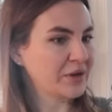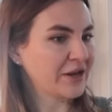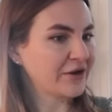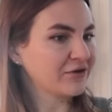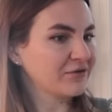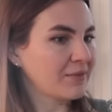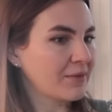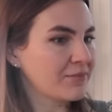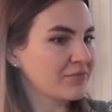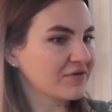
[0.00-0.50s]
what I
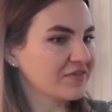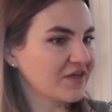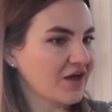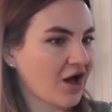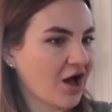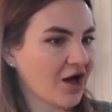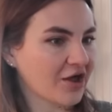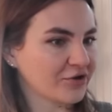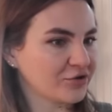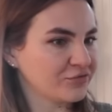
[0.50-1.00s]
remember, the
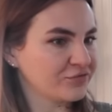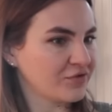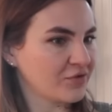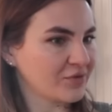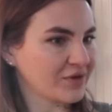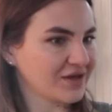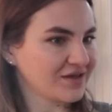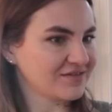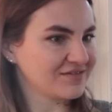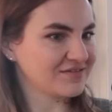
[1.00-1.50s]

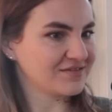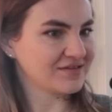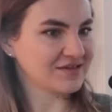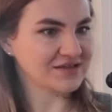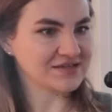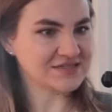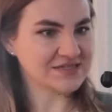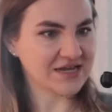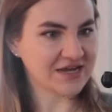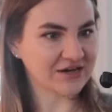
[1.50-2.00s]
autofocus
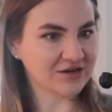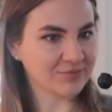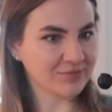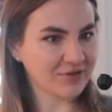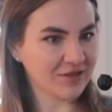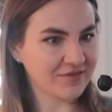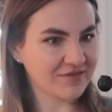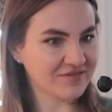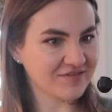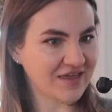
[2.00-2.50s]
is
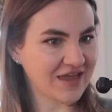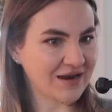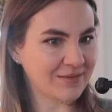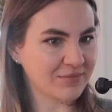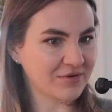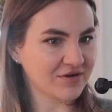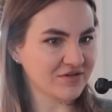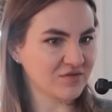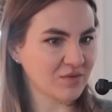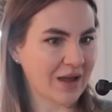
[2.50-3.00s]
terrible on this
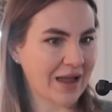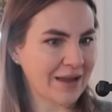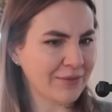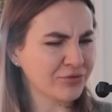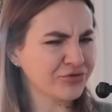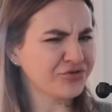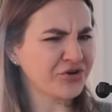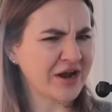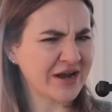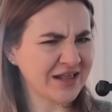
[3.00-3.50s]
camera, so I
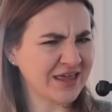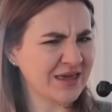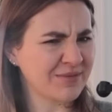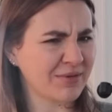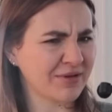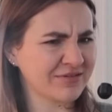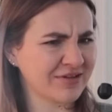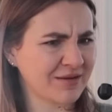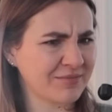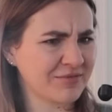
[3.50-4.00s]
will try to
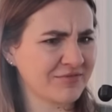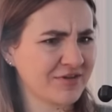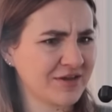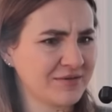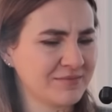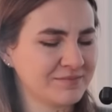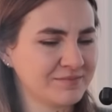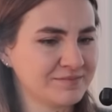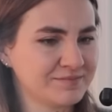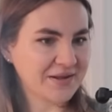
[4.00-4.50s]
keep on top of
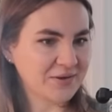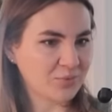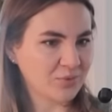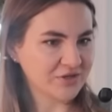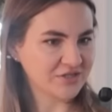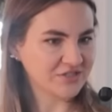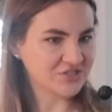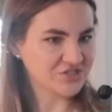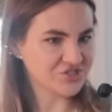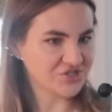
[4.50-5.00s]
it. But I
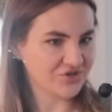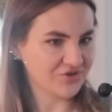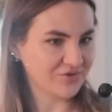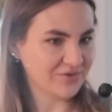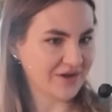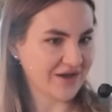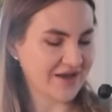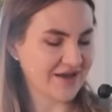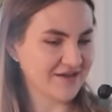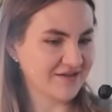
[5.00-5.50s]
wanted to show you
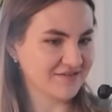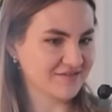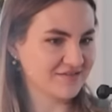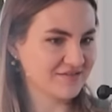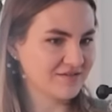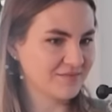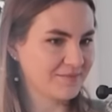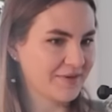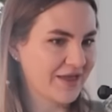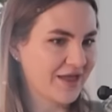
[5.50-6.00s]

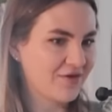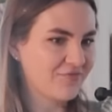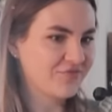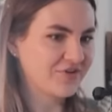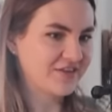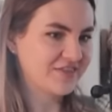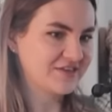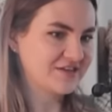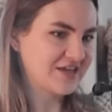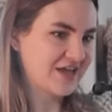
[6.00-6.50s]
guys my outfit of the